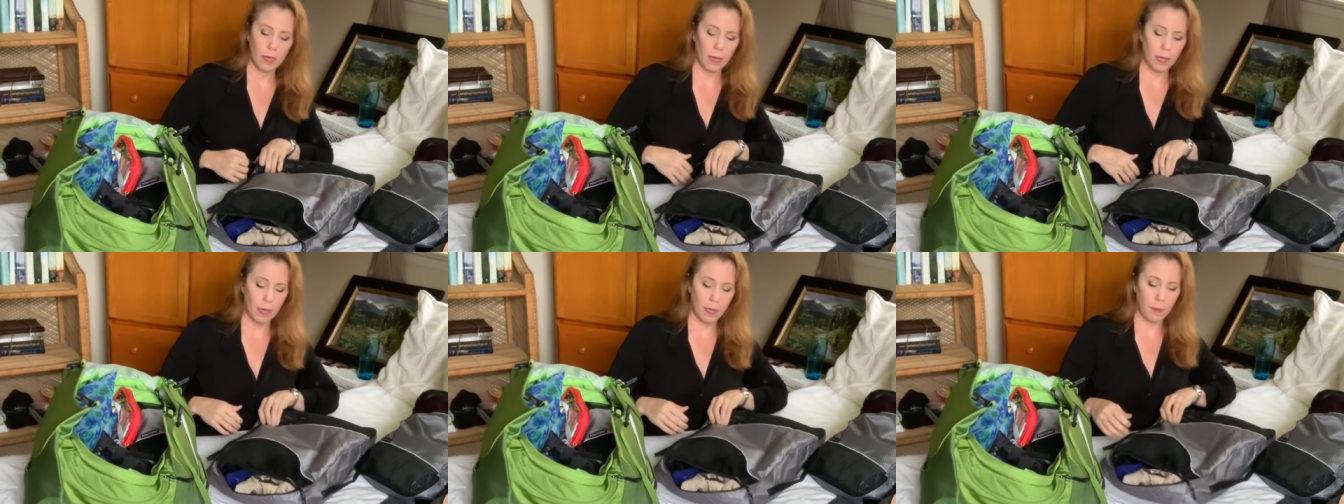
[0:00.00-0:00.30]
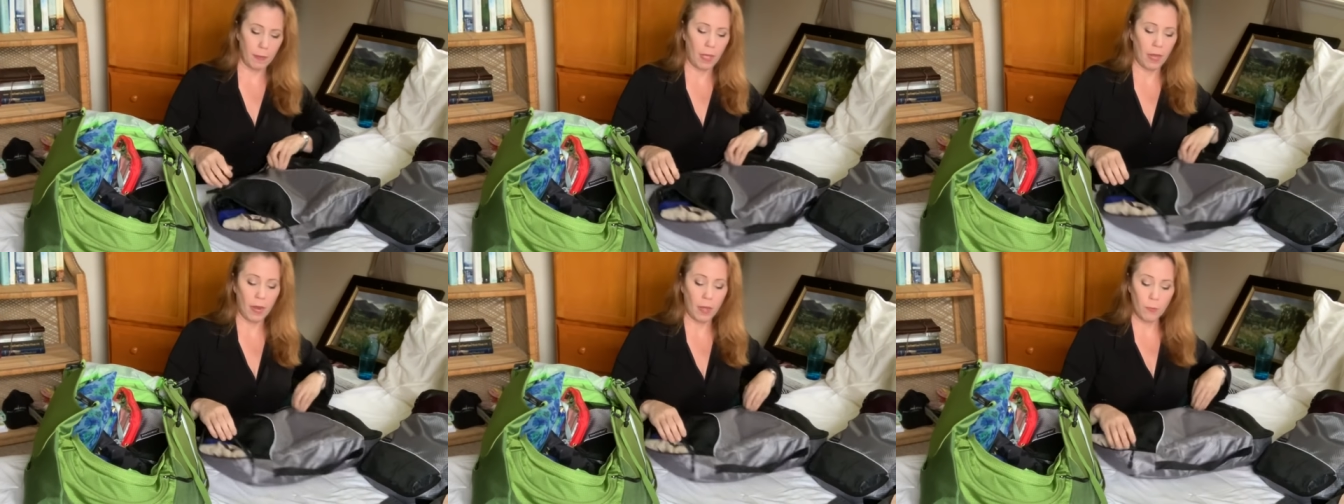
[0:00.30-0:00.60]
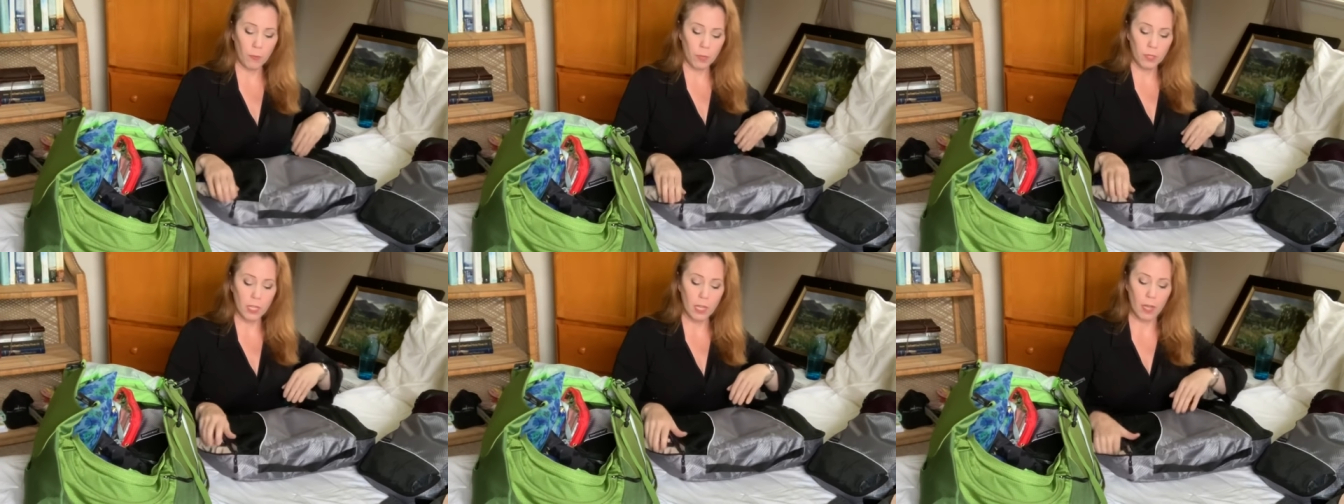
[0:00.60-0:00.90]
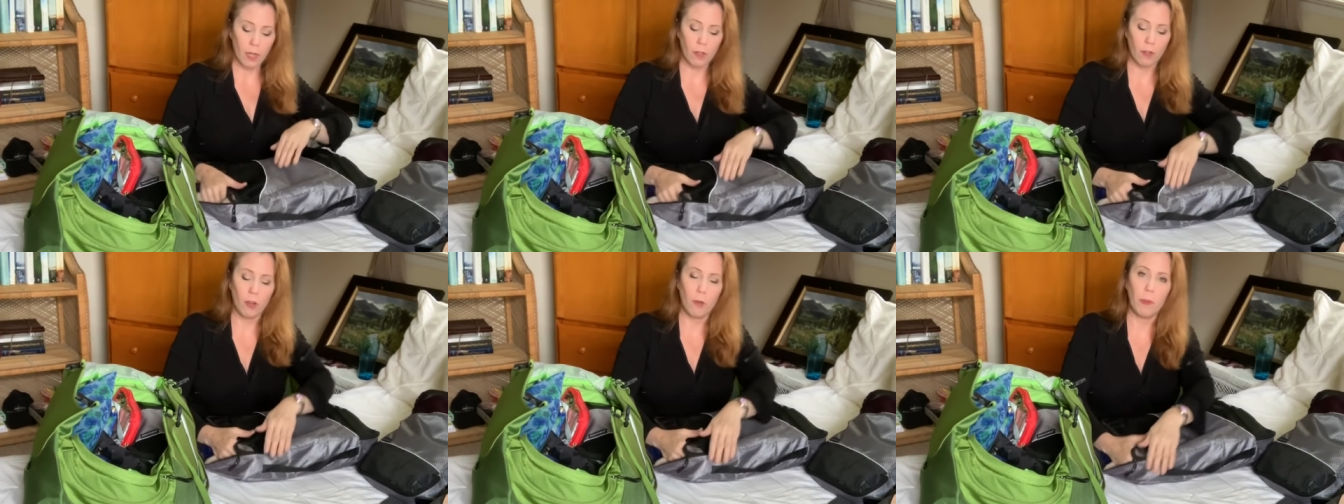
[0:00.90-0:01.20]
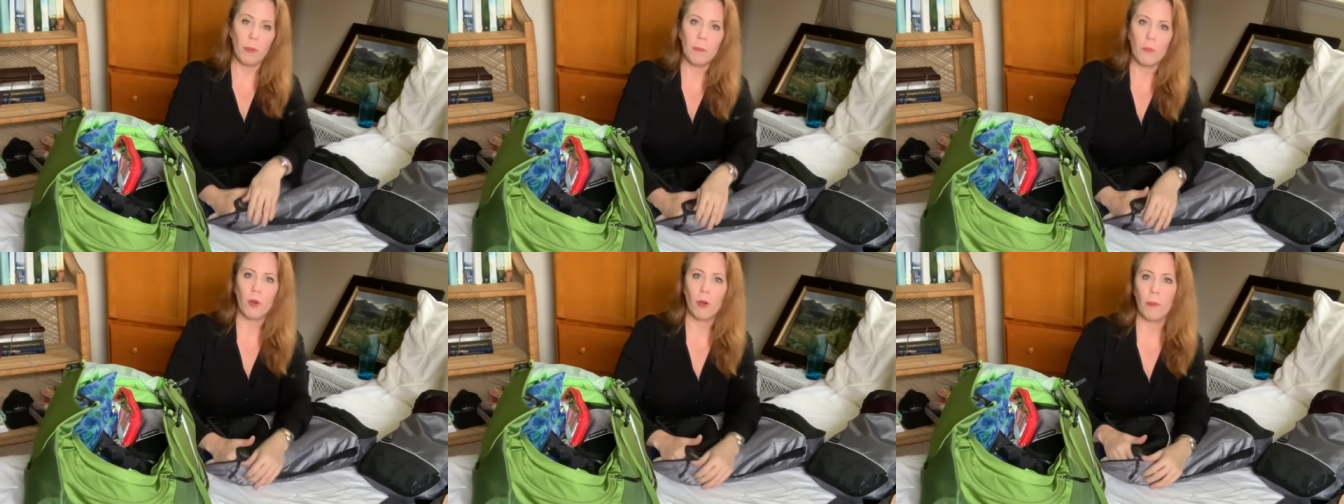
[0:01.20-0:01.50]
Uh, and I will talk a
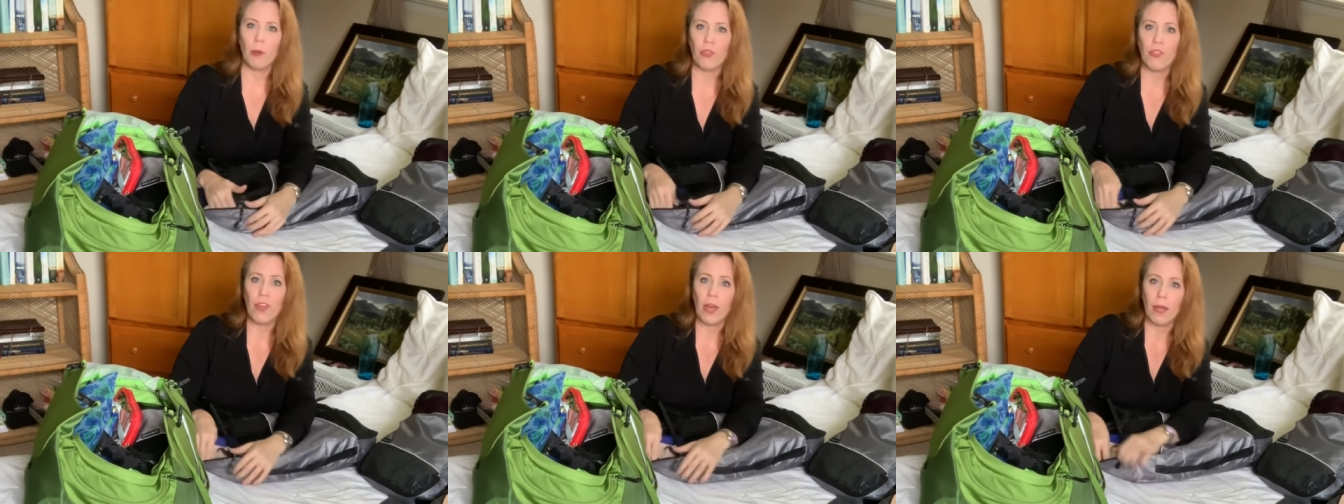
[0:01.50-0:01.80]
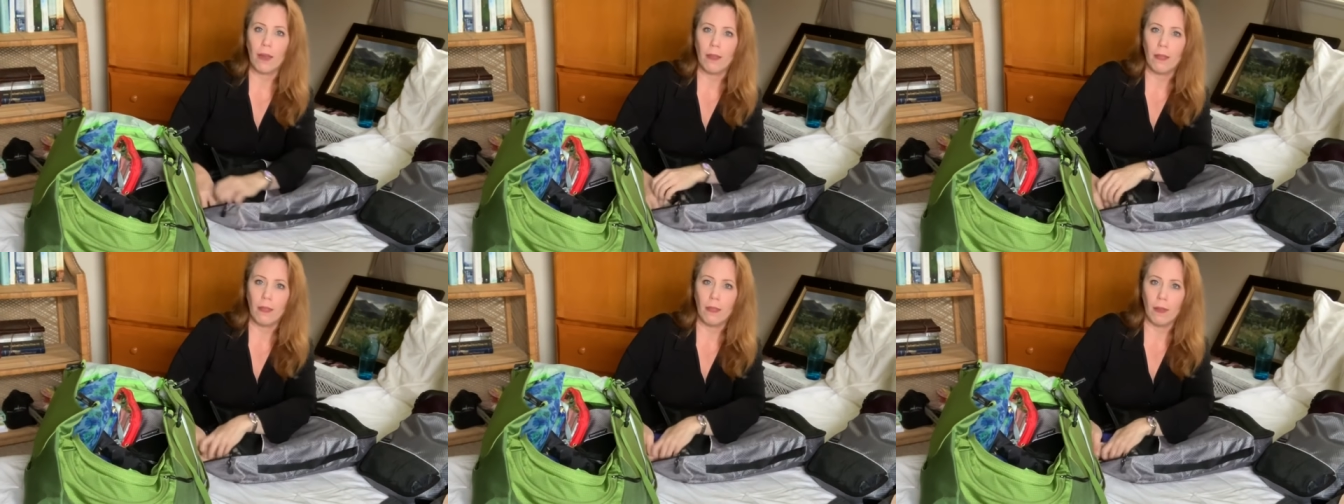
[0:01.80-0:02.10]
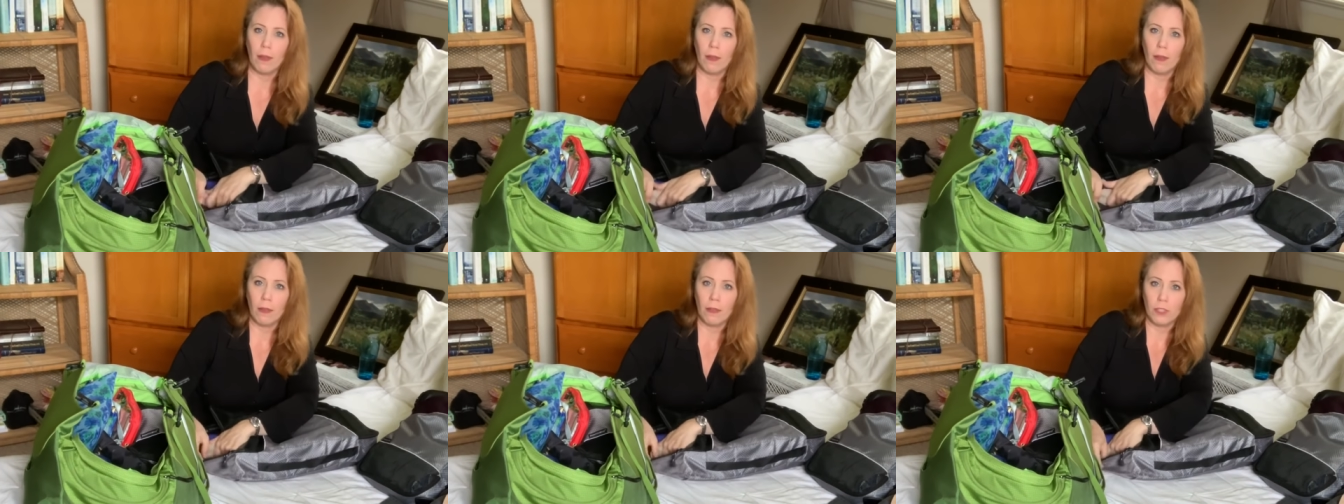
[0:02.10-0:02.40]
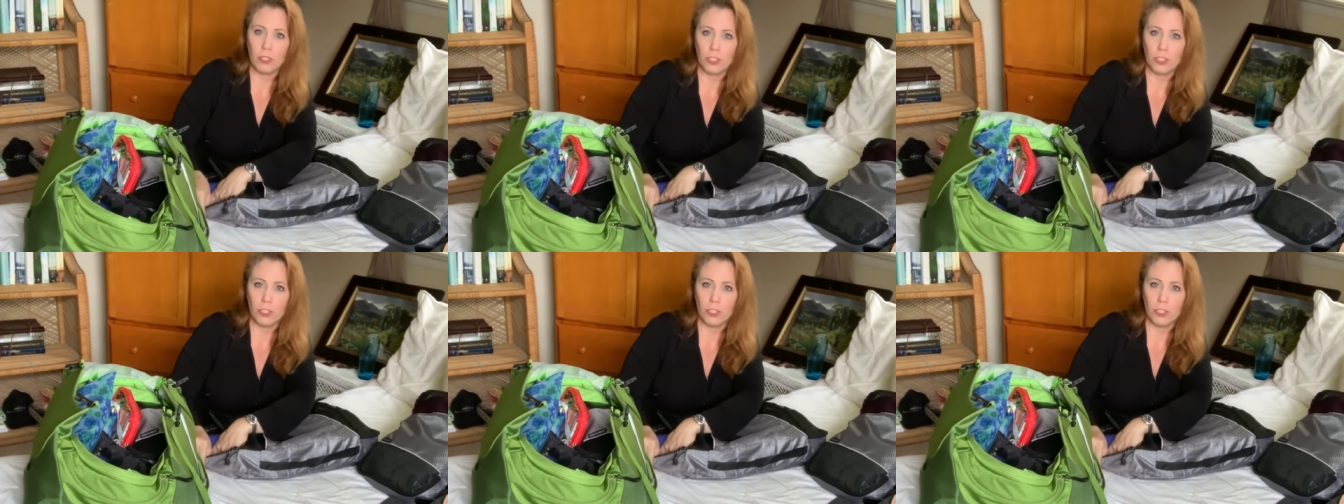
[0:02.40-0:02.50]
little bit more about that in